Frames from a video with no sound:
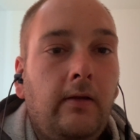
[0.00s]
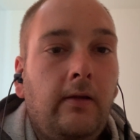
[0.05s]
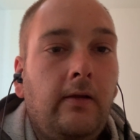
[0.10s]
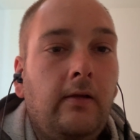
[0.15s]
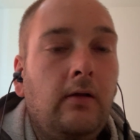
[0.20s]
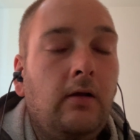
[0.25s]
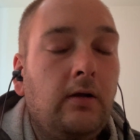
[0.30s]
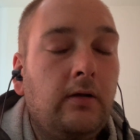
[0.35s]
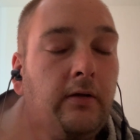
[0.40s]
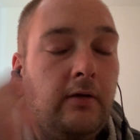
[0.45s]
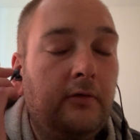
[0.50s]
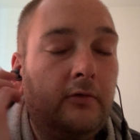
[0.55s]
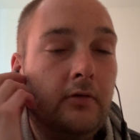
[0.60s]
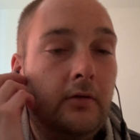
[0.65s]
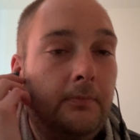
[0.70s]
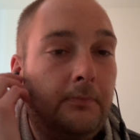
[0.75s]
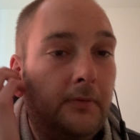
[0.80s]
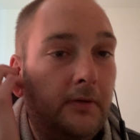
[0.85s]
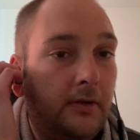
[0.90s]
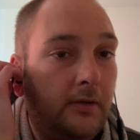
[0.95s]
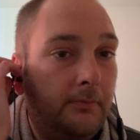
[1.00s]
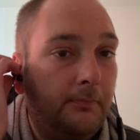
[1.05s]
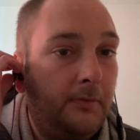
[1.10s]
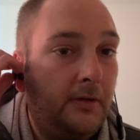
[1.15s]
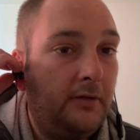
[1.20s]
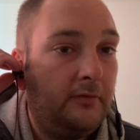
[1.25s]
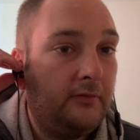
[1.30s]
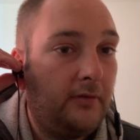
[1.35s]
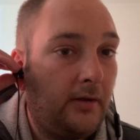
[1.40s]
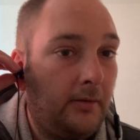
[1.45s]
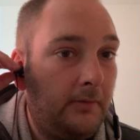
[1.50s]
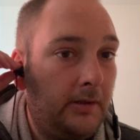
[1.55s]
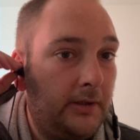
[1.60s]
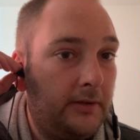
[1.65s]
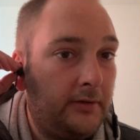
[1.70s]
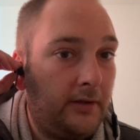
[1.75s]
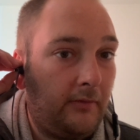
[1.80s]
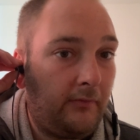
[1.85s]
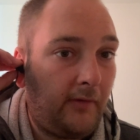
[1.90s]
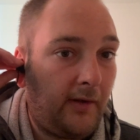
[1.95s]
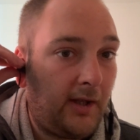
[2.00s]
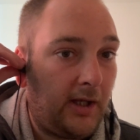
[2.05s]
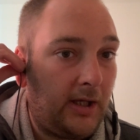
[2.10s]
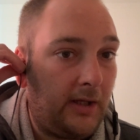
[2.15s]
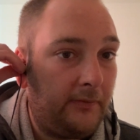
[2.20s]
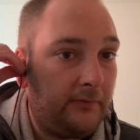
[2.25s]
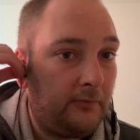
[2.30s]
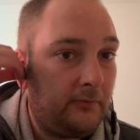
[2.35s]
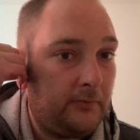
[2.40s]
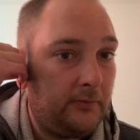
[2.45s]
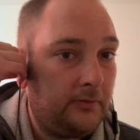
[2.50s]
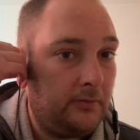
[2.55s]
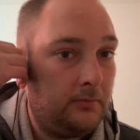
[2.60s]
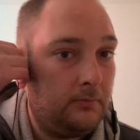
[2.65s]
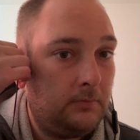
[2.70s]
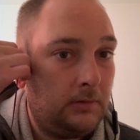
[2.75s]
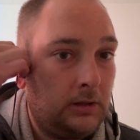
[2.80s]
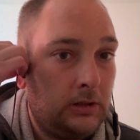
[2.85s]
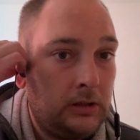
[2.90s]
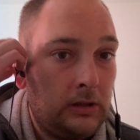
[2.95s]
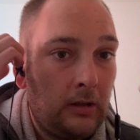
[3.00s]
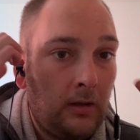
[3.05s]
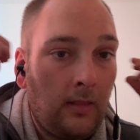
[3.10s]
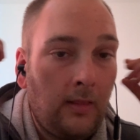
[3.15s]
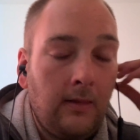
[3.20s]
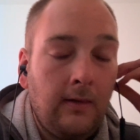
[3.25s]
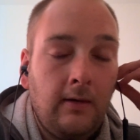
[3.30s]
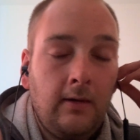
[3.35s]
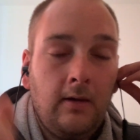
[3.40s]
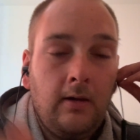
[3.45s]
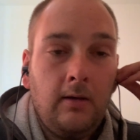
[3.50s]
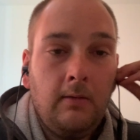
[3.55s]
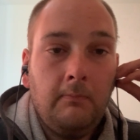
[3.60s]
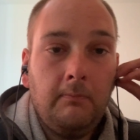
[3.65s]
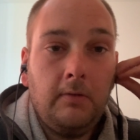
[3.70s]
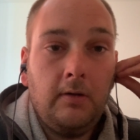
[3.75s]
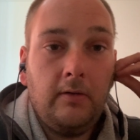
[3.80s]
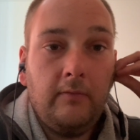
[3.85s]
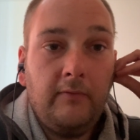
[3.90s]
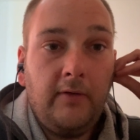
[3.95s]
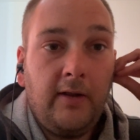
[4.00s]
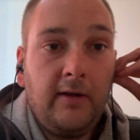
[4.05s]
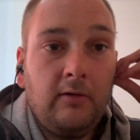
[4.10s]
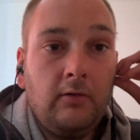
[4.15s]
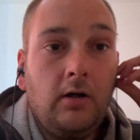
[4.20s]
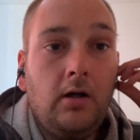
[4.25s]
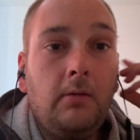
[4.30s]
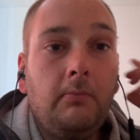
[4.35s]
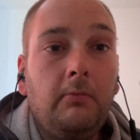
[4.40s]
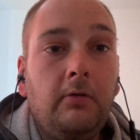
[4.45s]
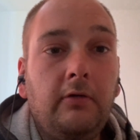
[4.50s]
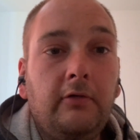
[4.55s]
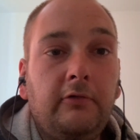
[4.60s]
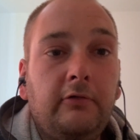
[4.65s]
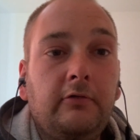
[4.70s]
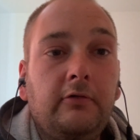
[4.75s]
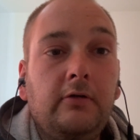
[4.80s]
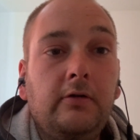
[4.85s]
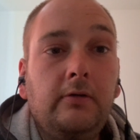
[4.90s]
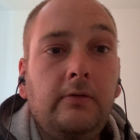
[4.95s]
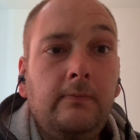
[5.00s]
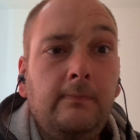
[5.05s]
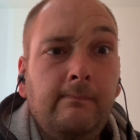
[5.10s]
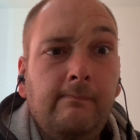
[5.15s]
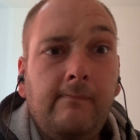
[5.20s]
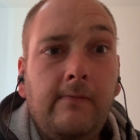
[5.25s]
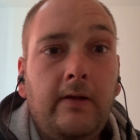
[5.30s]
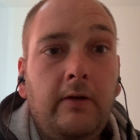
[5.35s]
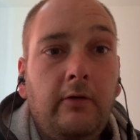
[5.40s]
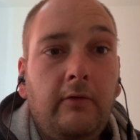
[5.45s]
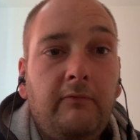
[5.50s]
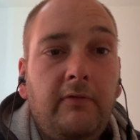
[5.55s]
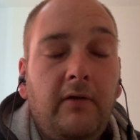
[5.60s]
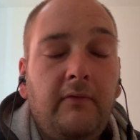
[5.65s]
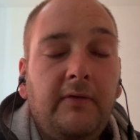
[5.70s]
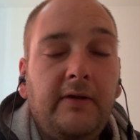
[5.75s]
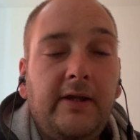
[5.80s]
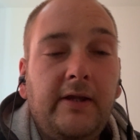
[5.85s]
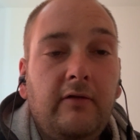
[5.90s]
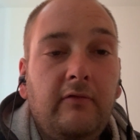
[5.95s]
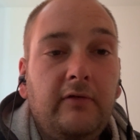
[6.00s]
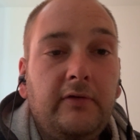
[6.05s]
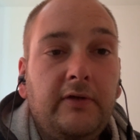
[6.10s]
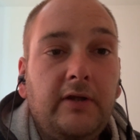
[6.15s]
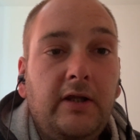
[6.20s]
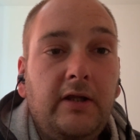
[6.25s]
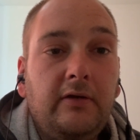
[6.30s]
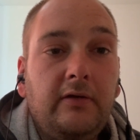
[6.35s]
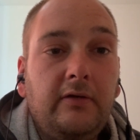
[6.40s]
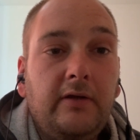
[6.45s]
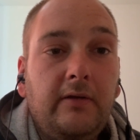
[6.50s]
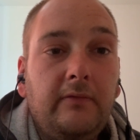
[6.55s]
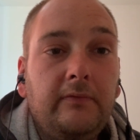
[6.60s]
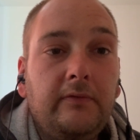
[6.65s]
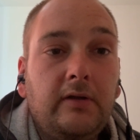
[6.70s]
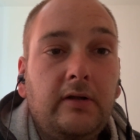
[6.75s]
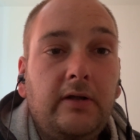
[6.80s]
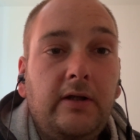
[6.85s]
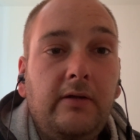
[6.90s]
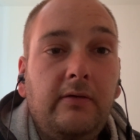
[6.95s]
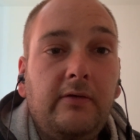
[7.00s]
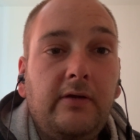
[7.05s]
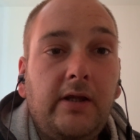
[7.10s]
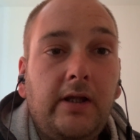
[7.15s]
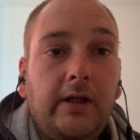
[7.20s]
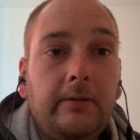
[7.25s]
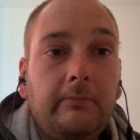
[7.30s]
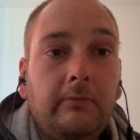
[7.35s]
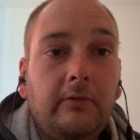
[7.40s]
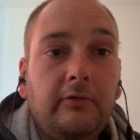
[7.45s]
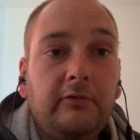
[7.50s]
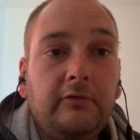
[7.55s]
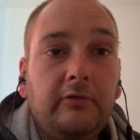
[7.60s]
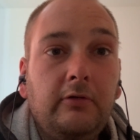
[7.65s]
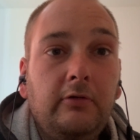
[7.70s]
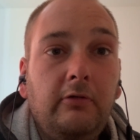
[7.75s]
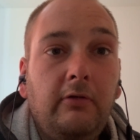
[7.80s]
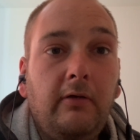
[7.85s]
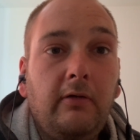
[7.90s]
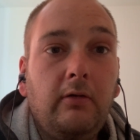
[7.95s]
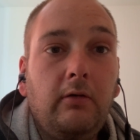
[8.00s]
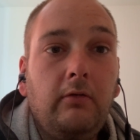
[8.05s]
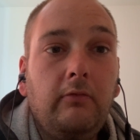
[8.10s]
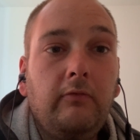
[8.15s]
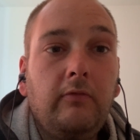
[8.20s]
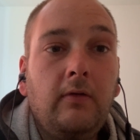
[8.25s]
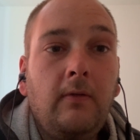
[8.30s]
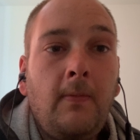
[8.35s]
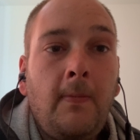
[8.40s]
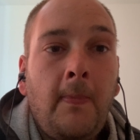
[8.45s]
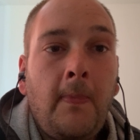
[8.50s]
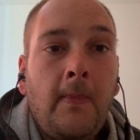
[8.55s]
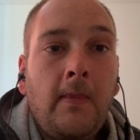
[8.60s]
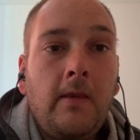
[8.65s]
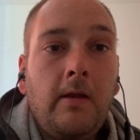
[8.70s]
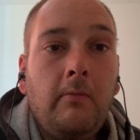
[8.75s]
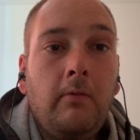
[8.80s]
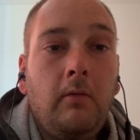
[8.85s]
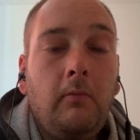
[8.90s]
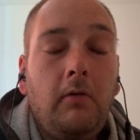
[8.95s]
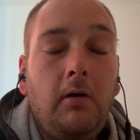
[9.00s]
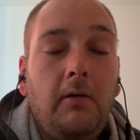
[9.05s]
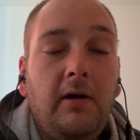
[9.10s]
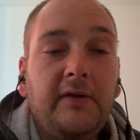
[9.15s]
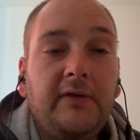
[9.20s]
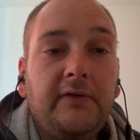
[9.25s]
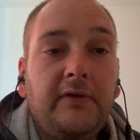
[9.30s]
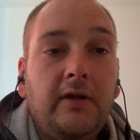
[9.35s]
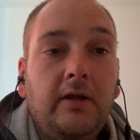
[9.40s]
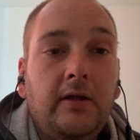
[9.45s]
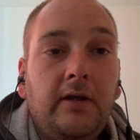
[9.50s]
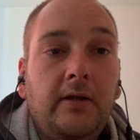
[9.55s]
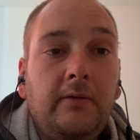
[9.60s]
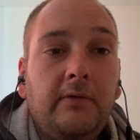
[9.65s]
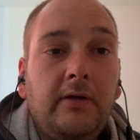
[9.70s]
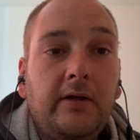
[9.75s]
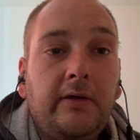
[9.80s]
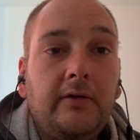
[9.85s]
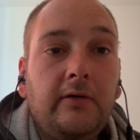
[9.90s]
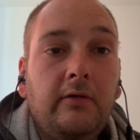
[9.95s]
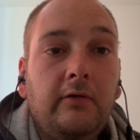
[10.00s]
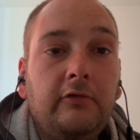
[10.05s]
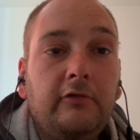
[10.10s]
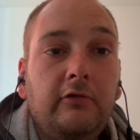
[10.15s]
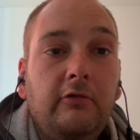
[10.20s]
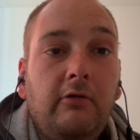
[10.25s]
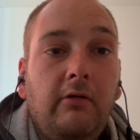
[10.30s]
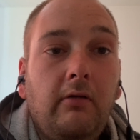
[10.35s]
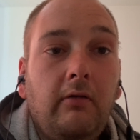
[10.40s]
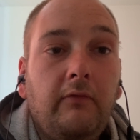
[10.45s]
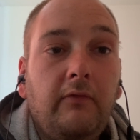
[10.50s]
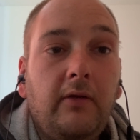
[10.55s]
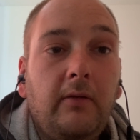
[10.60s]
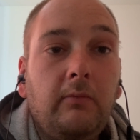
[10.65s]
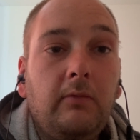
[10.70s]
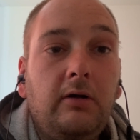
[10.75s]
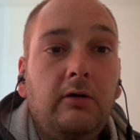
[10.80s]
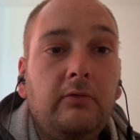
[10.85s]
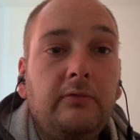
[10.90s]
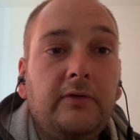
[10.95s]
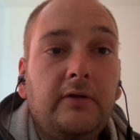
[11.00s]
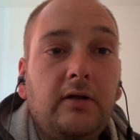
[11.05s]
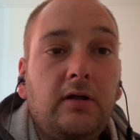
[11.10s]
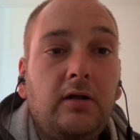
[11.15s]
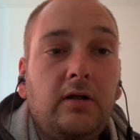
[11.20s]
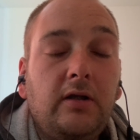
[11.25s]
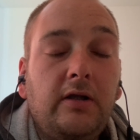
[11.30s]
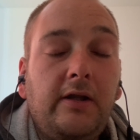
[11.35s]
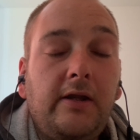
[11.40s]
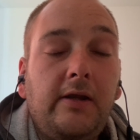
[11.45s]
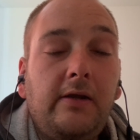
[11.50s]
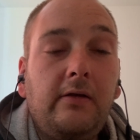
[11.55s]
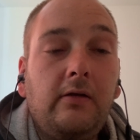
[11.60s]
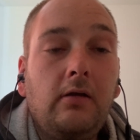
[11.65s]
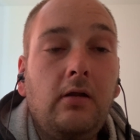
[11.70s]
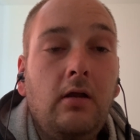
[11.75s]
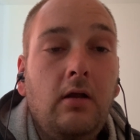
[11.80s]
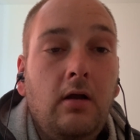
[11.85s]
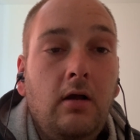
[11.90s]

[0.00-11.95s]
It's like it should be. Beaches are meant to have sand on them. But this got in my shoe, and it's very irritating. I'm going to keep taking my shoes off. My mum had to say keep taking her shoes off as well to clean,